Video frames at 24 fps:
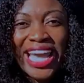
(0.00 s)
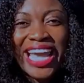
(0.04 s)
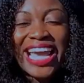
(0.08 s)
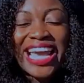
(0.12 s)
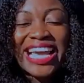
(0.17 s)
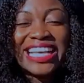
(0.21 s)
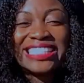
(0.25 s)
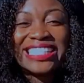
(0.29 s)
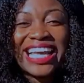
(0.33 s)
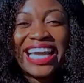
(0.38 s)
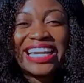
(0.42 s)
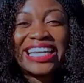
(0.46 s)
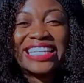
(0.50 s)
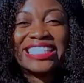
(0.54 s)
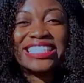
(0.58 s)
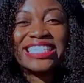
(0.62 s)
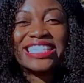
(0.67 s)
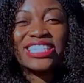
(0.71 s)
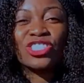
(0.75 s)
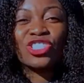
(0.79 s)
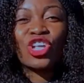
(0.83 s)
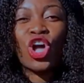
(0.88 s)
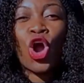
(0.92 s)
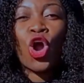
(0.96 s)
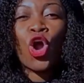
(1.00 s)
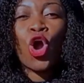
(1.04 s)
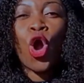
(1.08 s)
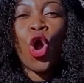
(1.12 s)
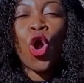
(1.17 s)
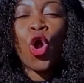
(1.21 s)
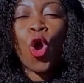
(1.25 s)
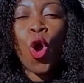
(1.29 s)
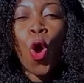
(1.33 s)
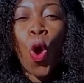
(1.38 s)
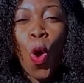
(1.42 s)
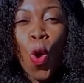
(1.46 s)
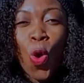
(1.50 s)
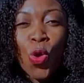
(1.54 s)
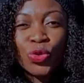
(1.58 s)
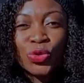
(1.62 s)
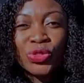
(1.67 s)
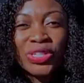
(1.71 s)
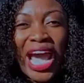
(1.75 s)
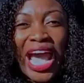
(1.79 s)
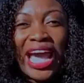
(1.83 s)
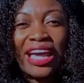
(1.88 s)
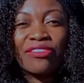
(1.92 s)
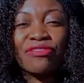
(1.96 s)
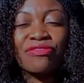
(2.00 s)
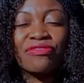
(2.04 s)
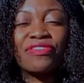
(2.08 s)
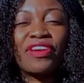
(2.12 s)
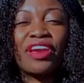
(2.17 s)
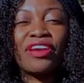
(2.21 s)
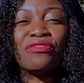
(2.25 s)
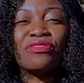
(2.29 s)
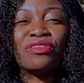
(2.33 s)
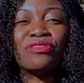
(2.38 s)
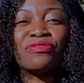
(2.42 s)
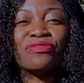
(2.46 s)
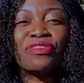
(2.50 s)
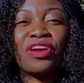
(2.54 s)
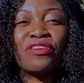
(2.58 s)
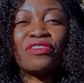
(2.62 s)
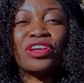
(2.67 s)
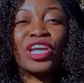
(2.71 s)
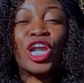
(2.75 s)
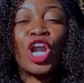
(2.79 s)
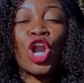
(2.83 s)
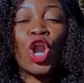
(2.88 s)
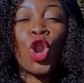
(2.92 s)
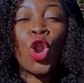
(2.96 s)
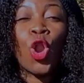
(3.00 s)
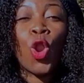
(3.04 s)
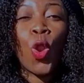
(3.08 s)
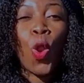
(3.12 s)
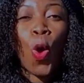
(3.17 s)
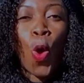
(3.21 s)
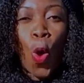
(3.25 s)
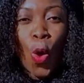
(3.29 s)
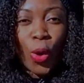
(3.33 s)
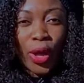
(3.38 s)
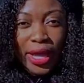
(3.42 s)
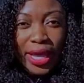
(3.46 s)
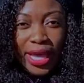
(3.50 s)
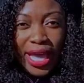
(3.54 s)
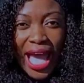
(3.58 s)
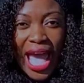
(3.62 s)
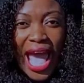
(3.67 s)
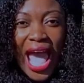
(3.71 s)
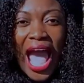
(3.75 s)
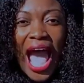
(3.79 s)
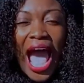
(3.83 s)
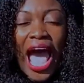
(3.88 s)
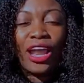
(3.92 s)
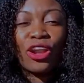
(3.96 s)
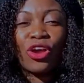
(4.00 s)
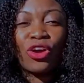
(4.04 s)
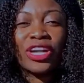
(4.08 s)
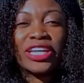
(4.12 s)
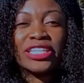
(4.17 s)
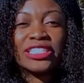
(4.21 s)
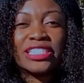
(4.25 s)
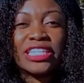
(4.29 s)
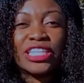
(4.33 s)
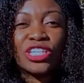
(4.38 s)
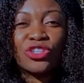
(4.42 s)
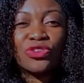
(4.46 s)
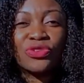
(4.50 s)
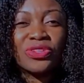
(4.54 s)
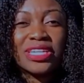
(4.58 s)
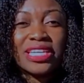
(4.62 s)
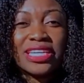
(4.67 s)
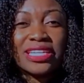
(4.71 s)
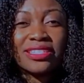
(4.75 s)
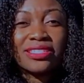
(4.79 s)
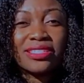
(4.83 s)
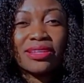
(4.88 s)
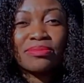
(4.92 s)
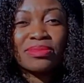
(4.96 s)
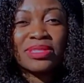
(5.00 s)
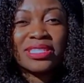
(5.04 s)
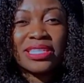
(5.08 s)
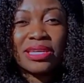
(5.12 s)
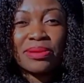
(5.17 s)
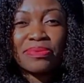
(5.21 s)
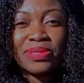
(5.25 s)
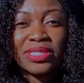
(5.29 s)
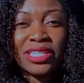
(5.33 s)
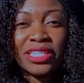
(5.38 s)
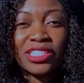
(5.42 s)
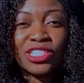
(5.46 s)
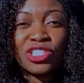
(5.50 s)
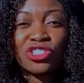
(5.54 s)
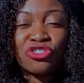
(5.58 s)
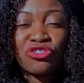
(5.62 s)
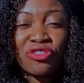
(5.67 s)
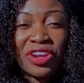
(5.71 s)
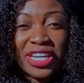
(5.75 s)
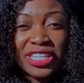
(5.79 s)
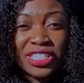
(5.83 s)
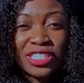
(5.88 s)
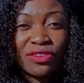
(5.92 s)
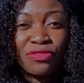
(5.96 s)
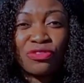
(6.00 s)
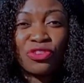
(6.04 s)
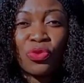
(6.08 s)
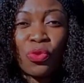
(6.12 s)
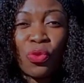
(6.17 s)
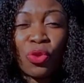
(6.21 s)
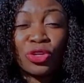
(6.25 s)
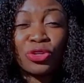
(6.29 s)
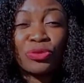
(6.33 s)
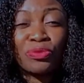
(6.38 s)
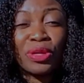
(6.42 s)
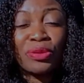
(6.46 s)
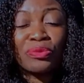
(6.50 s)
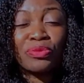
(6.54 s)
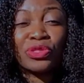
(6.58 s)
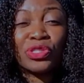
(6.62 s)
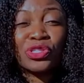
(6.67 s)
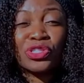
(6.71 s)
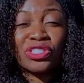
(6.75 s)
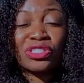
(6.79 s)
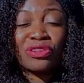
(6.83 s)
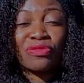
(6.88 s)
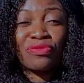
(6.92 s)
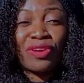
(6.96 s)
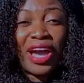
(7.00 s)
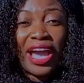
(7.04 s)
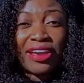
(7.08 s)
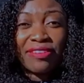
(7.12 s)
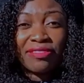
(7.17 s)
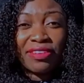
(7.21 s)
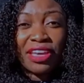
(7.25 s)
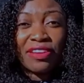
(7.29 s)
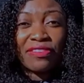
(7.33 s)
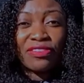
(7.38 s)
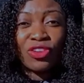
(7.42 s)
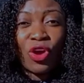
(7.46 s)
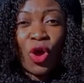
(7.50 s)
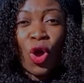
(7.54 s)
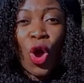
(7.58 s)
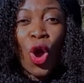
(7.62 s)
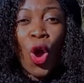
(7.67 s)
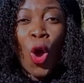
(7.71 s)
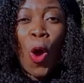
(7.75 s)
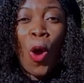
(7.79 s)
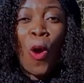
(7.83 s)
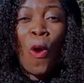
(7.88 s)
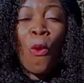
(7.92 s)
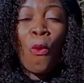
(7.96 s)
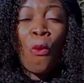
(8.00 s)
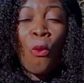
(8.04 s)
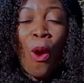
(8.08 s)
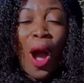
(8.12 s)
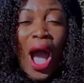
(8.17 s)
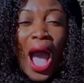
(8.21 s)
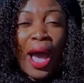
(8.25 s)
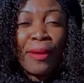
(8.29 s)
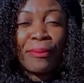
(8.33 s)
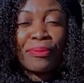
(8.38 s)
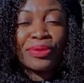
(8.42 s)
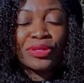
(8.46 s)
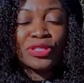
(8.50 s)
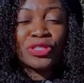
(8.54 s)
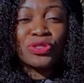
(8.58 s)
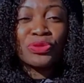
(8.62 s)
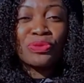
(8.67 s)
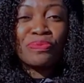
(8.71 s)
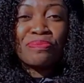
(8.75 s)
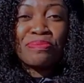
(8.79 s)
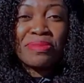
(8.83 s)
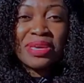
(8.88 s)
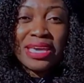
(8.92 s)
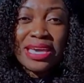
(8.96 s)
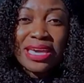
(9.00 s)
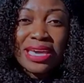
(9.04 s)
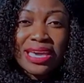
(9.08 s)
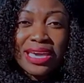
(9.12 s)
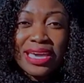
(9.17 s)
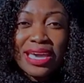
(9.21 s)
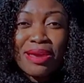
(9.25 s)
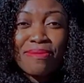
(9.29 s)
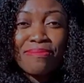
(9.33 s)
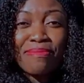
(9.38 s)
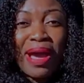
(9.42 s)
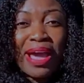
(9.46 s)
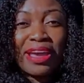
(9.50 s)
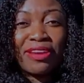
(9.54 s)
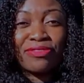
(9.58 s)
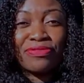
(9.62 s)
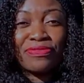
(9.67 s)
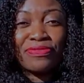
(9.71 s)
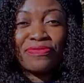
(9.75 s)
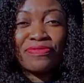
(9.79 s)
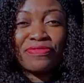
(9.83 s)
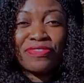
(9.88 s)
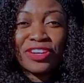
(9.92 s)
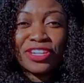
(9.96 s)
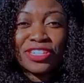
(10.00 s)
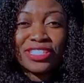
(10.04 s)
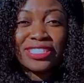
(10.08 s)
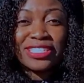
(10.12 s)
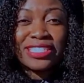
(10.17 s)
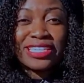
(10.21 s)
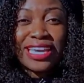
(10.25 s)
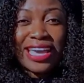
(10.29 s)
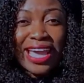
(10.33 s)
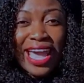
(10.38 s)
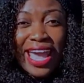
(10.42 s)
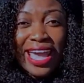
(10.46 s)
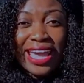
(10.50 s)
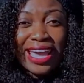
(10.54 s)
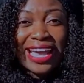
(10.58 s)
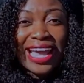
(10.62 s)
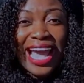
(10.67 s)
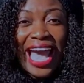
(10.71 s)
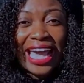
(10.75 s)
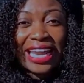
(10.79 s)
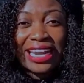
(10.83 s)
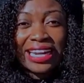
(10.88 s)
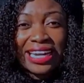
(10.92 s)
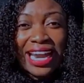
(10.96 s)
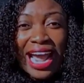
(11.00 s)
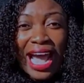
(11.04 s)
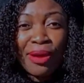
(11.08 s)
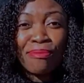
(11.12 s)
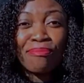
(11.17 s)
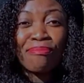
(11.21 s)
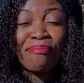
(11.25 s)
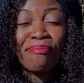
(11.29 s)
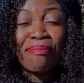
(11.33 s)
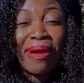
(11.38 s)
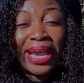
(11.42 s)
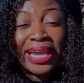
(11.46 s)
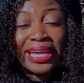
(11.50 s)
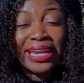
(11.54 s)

It's that it is cold and very, very long. And honestly, you need some tips and tricks if you want to be able to survive it. If not, what happened to me in my first year in Canada might